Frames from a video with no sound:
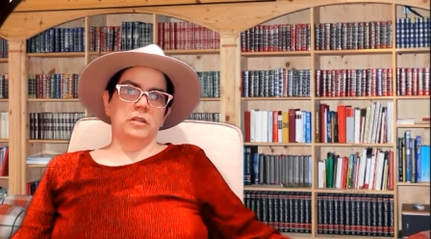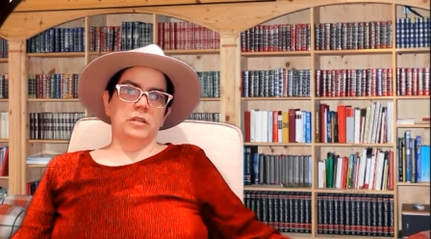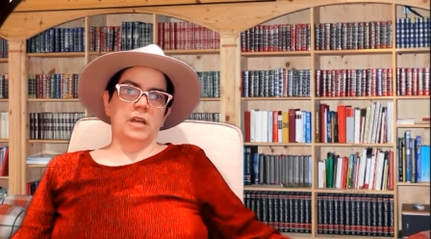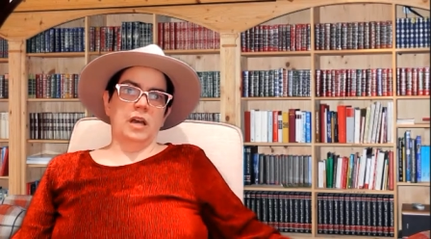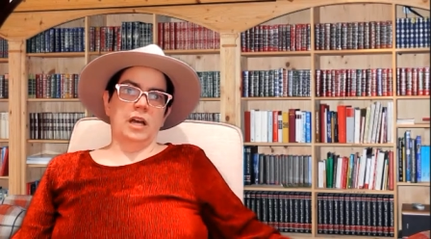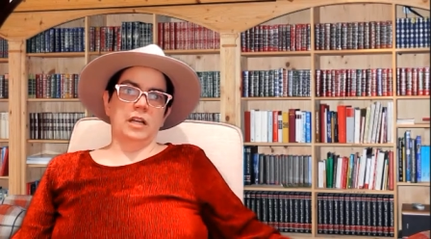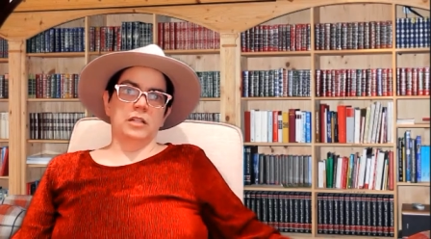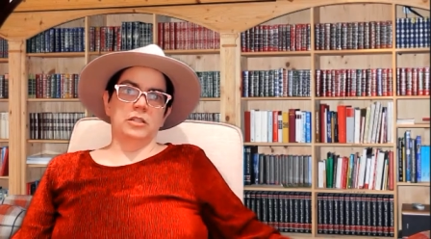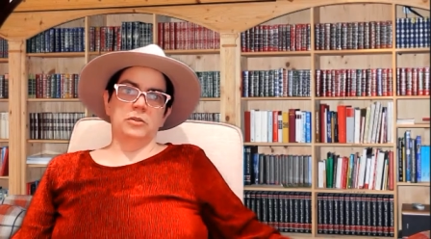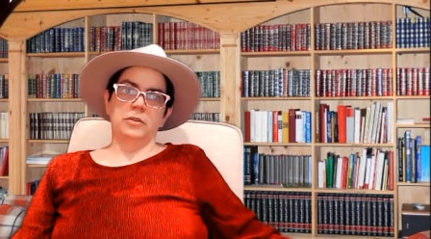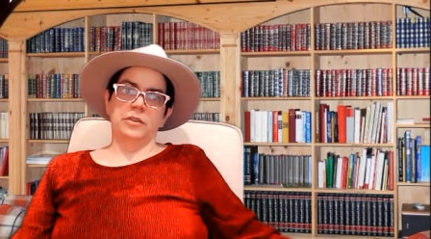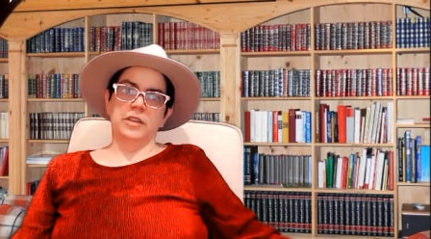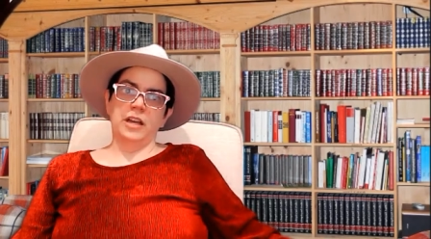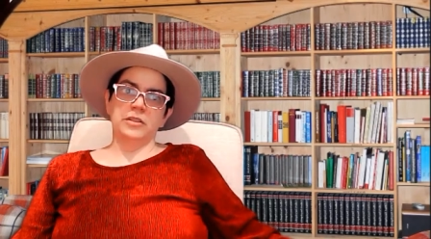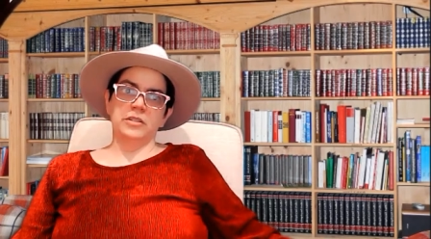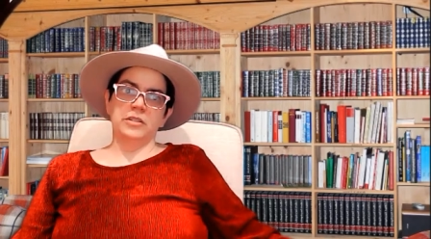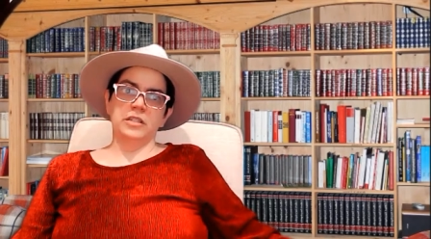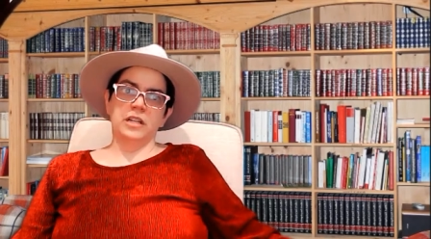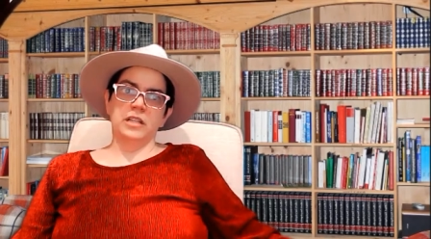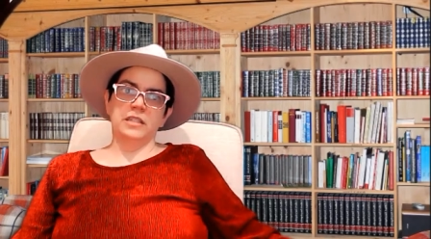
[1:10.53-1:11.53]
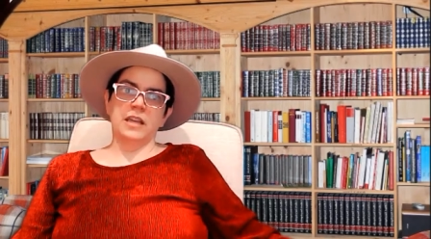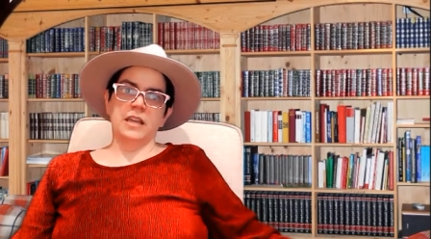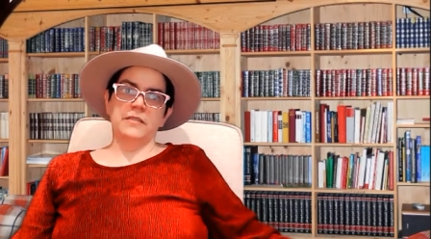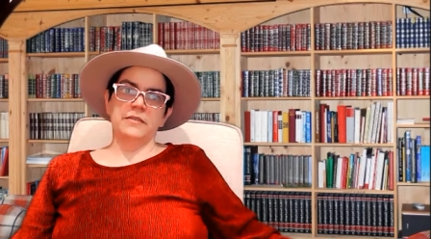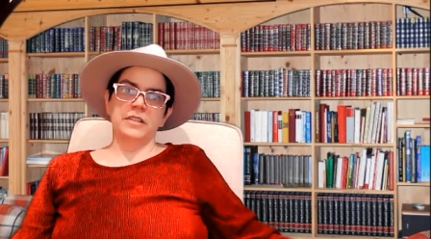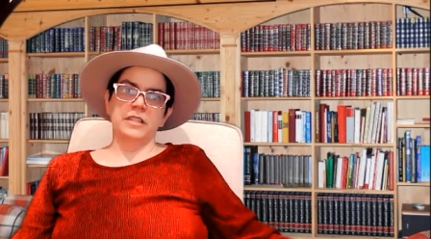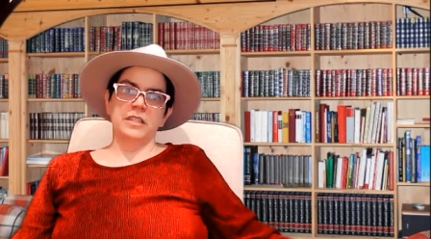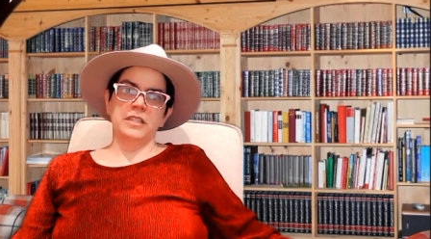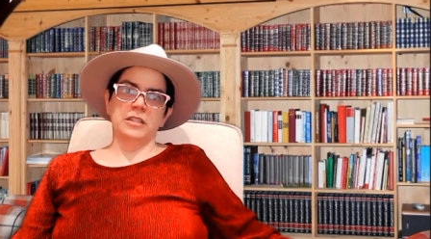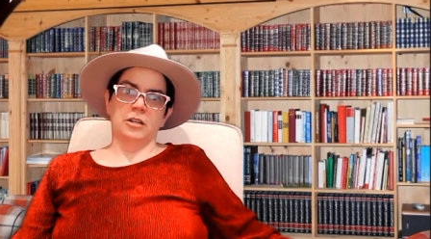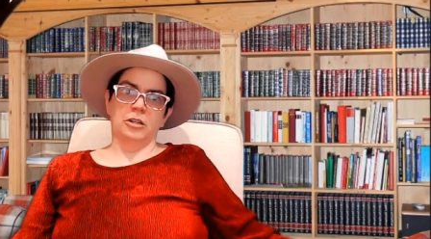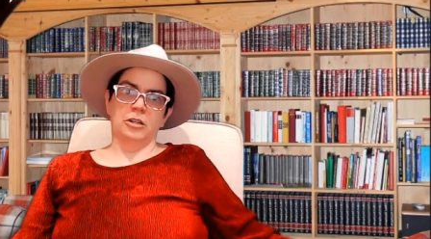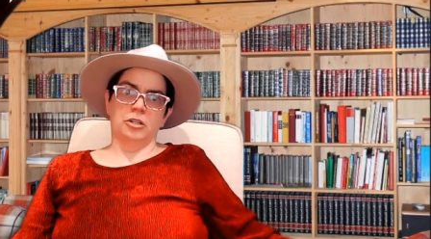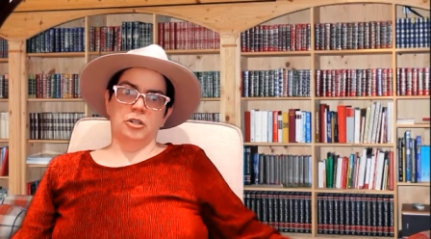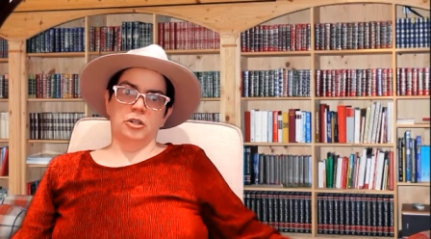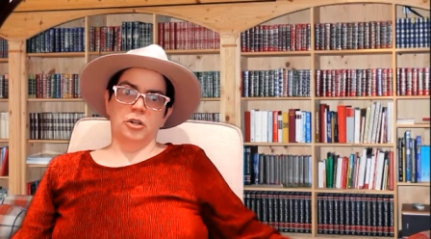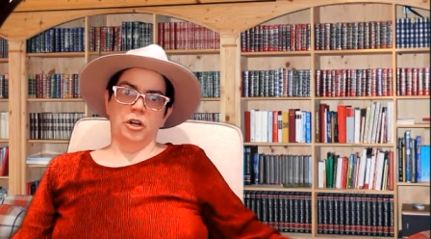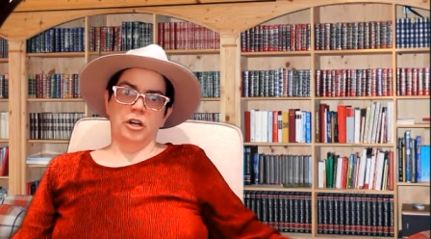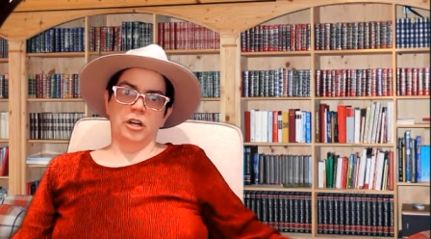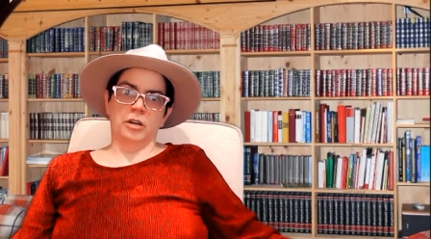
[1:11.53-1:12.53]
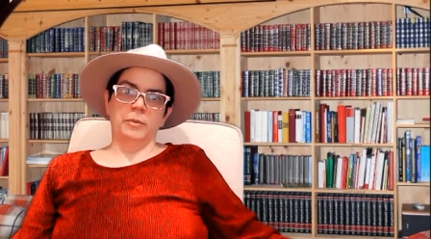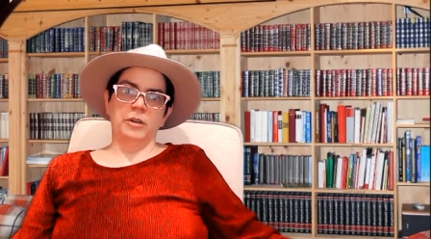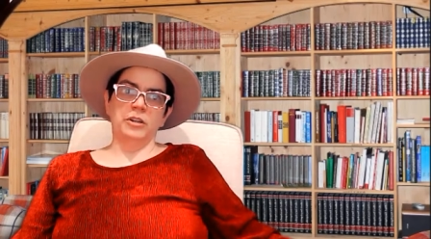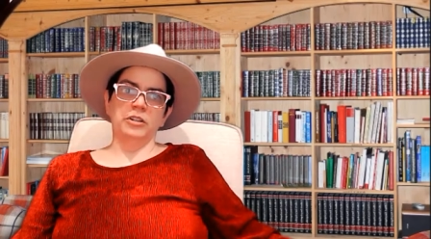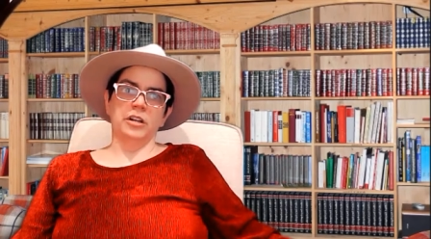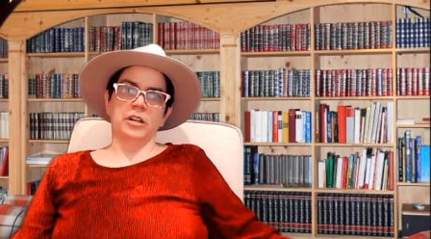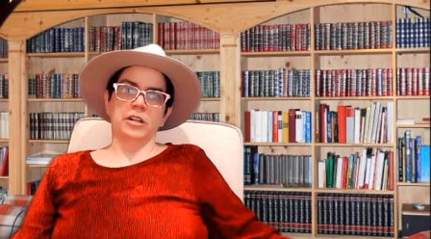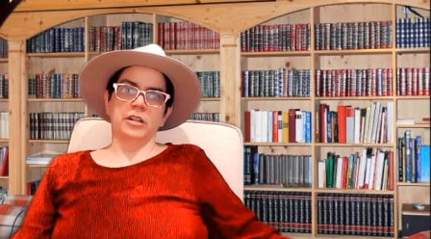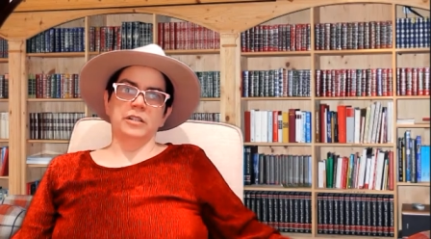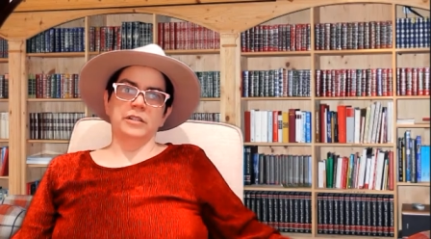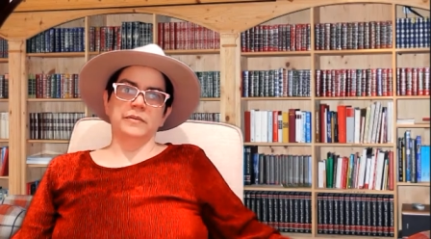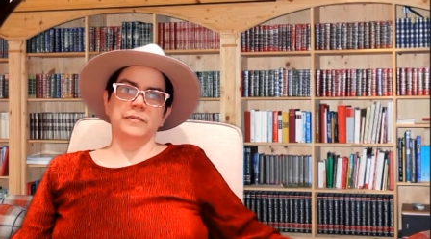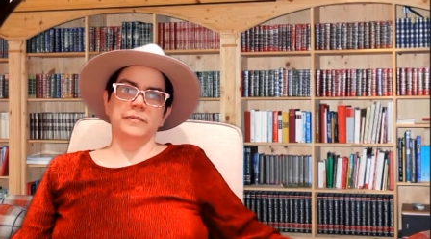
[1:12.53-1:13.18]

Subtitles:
2007's Dark Mirror.